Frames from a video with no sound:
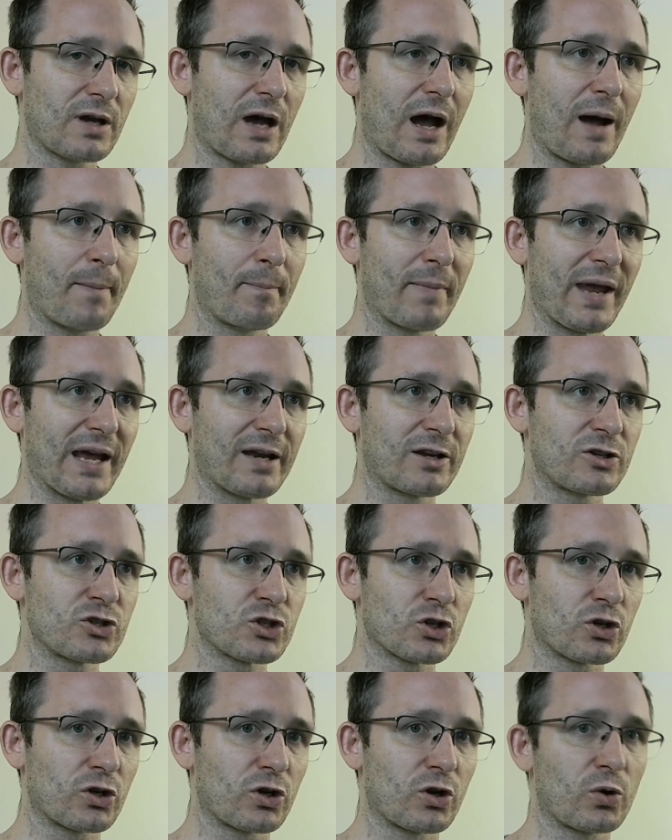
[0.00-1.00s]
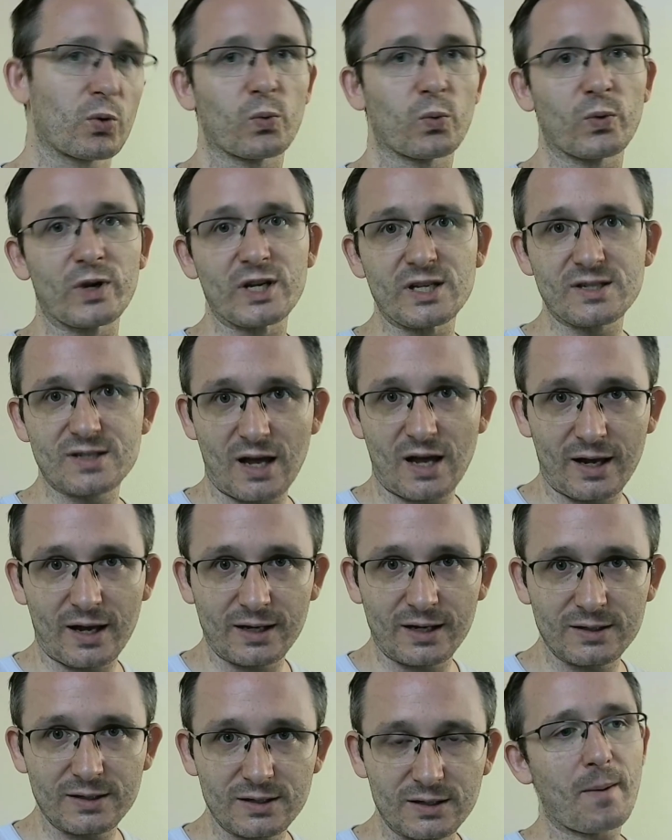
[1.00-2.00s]
A manager
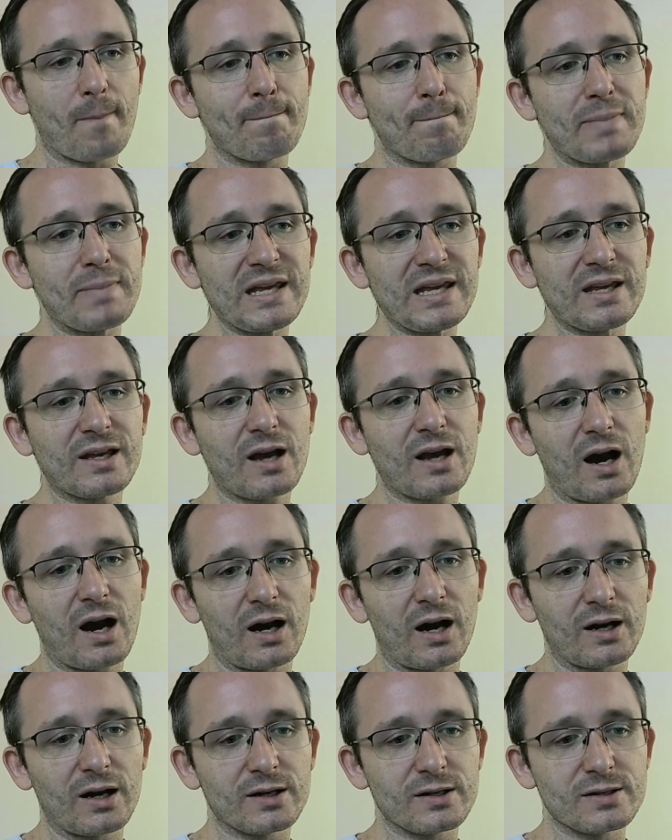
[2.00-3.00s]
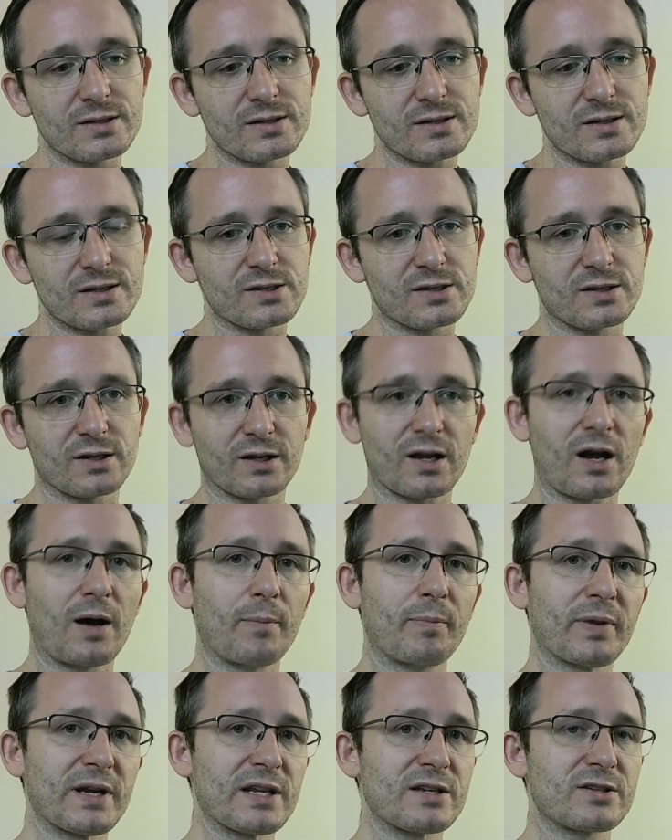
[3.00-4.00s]
resigned because the
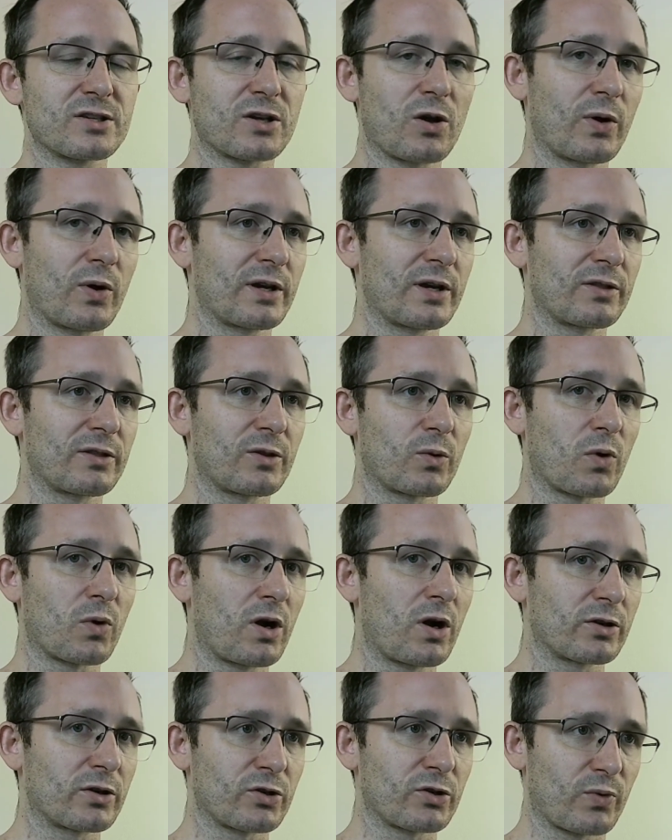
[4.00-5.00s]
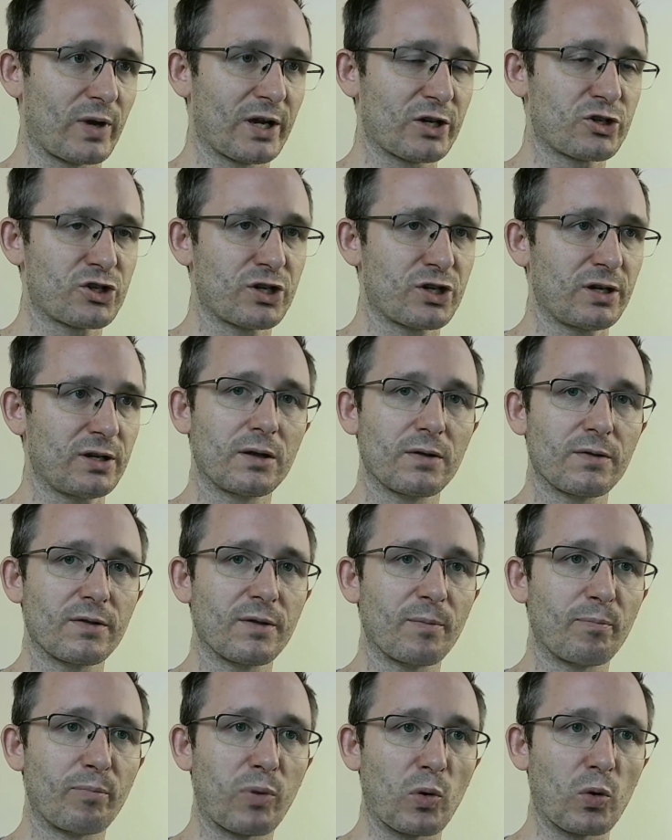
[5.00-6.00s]
company is going in the wrong direction. The
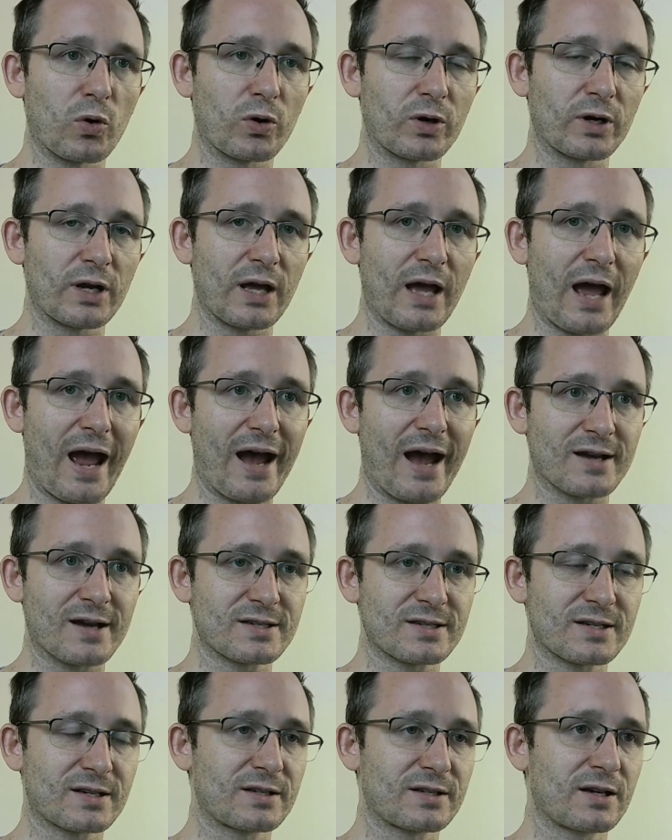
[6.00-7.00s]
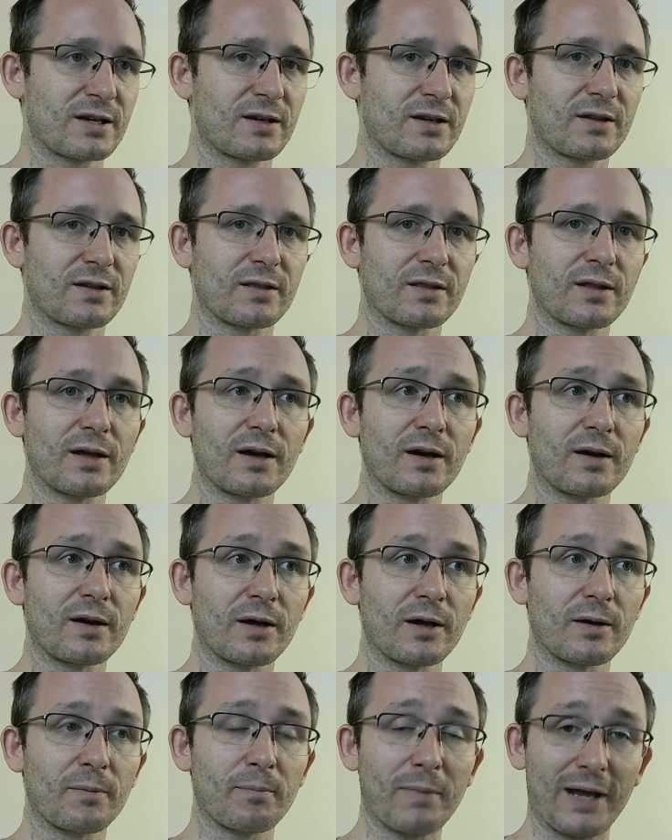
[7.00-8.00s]
board asked
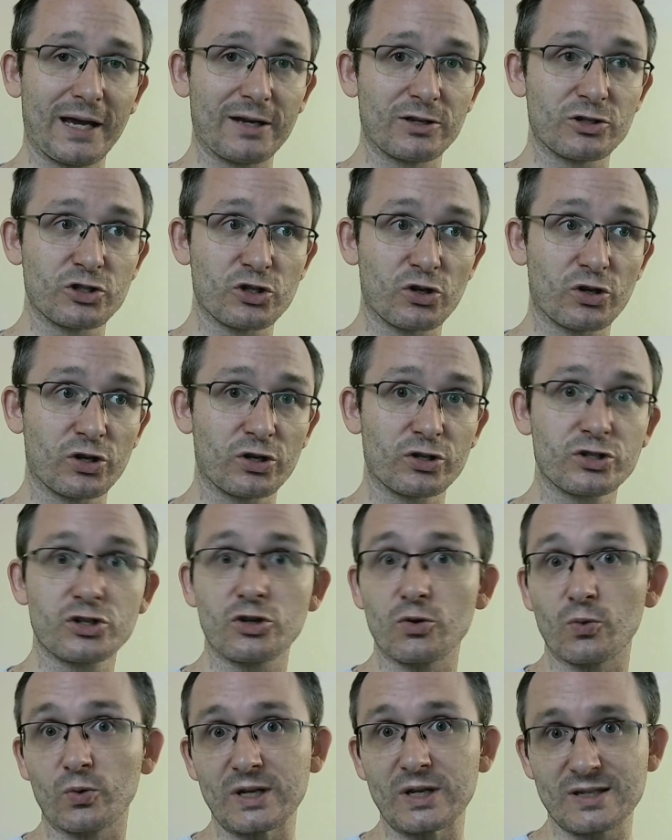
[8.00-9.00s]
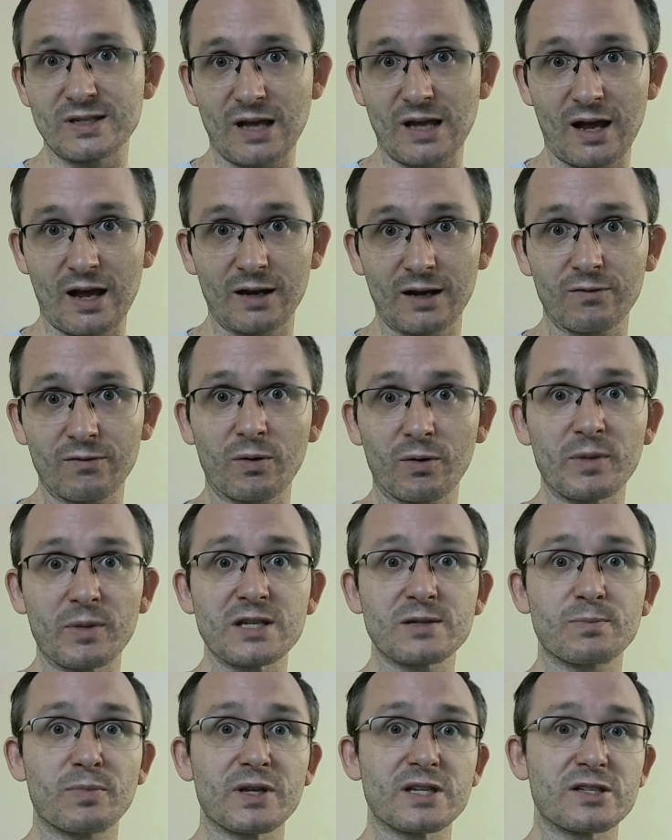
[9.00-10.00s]
the manager to resign from
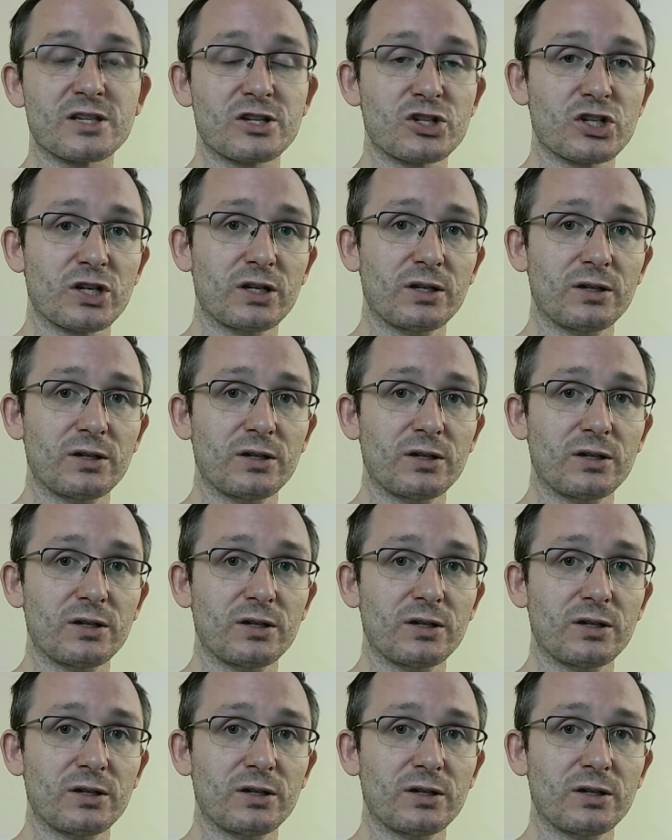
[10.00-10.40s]
his position.